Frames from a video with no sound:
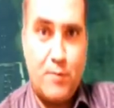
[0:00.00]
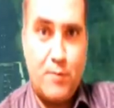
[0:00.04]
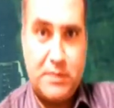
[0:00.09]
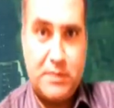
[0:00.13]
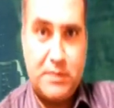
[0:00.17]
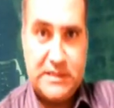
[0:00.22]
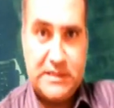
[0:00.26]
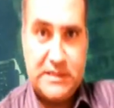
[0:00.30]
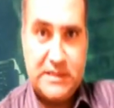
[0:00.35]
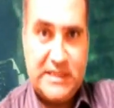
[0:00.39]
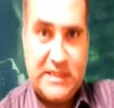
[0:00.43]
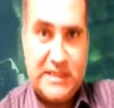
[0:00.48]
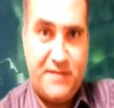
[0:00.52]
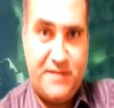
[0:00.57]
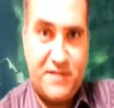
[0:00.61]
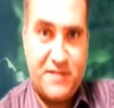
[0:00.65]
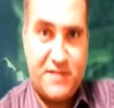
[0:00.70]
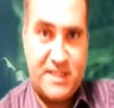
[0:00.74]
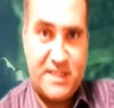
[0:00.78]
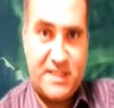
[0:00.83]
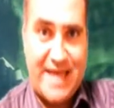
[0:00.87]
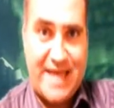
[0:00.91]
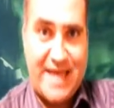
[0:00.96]

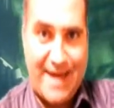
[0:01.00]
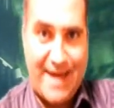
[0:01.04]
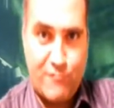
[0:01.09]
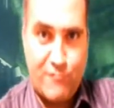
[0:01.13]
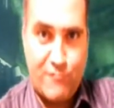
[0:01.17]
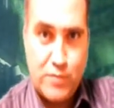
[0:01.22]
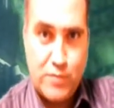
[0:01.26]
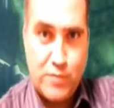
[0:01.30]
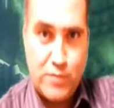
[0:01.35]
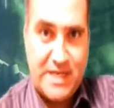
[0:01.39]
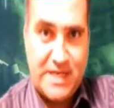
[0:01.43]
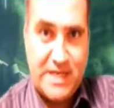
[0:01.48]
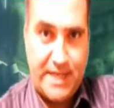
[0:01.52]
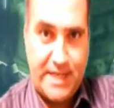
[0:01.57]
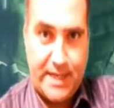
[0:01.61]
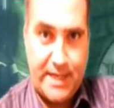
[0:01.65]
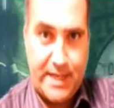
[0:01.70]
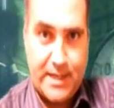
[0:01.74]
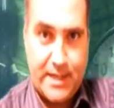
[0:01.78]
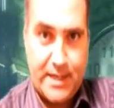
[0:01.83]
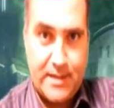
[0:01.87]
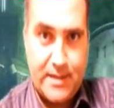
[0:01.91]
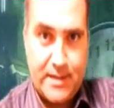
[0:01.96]
beliefs have
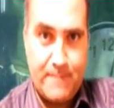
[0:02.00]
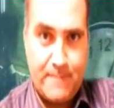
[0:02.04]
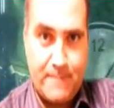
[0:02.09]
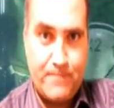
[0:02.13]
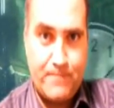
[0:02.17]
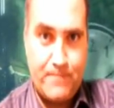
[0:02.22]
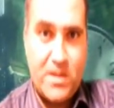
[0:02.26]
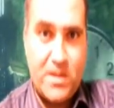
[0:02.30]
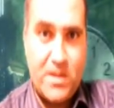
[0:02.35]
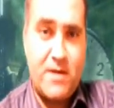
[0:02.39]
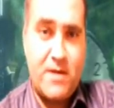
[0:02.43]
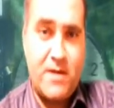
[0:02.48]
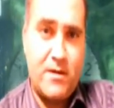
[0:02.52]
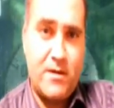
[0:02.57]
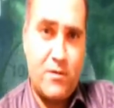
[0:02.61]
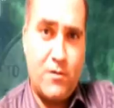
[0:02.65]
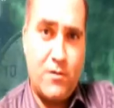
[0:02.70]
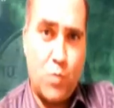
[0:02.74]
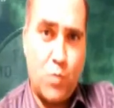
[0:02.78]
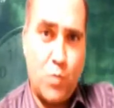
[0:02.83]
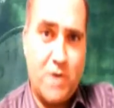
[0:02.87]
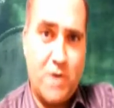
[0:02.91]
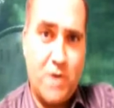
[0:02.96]
meaning.
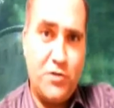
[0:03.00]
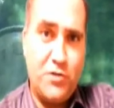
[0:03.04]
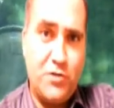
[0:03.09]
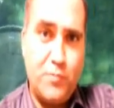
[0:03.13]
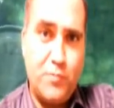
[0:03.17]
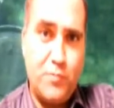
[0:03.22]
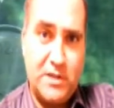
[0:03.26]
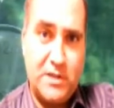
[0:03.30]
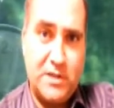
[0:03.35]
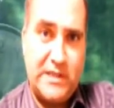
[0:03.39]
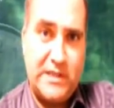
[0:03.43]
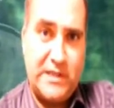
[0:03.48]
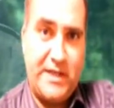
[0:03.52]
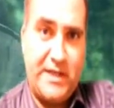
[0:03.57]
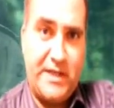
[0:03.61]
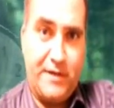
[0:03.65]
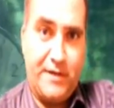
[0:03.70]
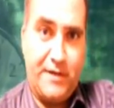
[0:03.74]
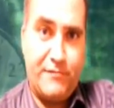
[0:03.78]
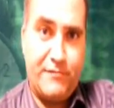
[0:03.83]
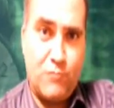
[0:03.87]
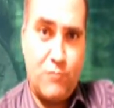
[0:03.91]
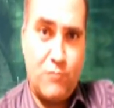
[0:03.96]
What you
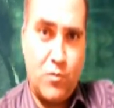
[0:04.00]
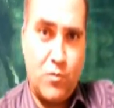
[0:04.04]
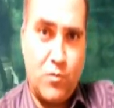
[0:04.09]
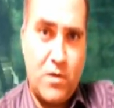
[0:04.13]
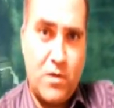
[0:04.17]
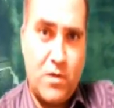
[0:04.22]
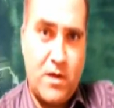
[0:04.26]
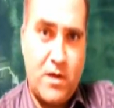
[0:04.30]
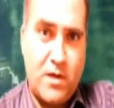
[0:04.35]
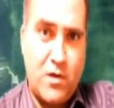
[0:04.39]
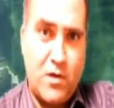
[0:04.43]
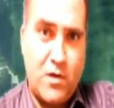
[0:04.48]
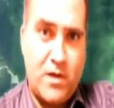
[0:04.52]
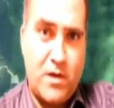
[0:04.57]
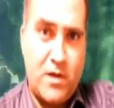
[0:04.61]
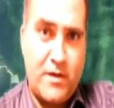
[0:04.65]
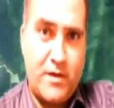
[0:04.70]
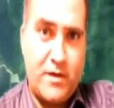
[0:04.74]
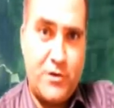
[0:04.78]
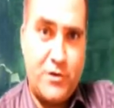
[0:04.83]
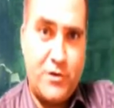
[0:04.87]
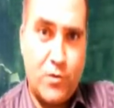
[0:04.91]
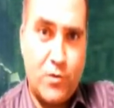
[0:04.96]
believe,
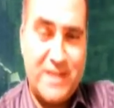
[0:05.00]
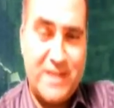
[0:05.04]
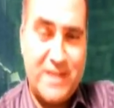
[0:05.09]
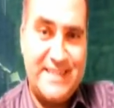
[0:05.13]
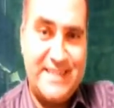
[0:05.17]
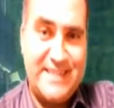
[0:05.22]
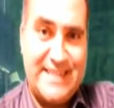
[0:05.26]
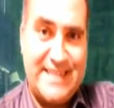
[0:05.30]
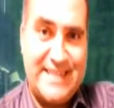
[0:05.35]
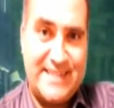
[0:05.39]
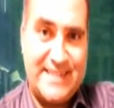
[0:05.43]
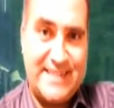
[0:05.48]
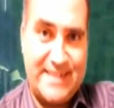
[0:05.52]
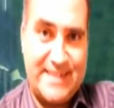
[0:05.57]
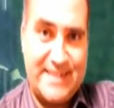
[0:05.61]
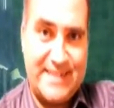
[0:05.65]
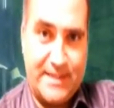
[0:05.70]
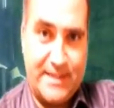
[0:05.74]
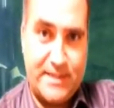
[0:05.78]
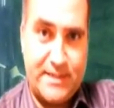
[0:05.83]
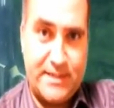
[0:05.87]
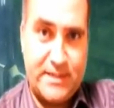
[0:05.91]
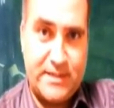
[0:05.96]
your
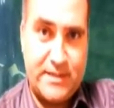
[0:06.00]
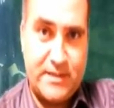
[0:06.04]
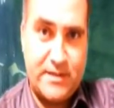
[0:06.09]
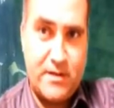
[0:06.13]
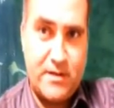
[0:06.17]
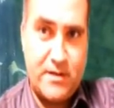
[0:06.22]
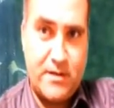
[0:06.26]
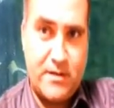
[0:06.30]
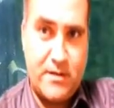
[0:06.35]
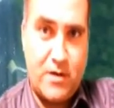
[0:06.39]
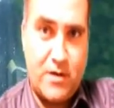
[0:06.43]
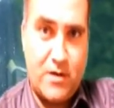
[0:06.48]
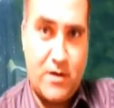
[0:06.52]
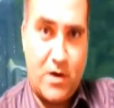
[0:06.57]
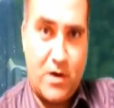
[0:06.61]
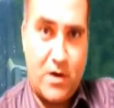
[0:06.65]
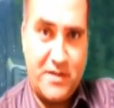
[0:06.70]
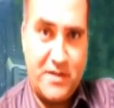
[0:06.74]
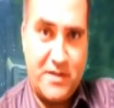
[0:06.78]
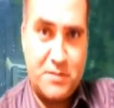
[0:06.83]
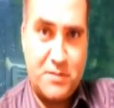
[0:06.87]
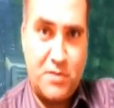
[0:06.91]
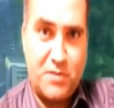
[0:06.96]
existence on
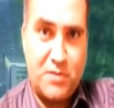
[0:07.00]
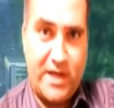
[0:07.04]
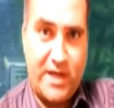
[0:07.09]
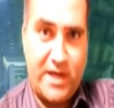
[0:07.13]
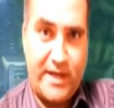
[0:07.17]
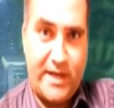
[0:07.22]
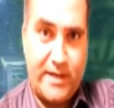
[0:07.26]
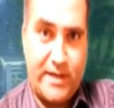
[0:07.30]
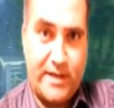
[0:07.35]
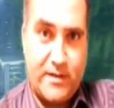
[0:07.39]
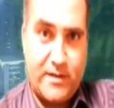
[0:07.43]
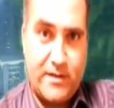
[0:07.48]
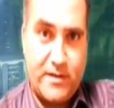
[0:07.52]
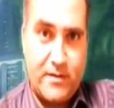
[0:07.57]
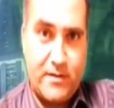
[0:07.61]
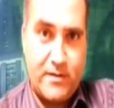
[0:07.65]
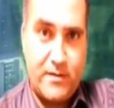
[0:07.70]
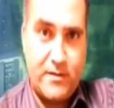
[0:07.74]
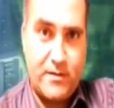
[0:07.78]
this planet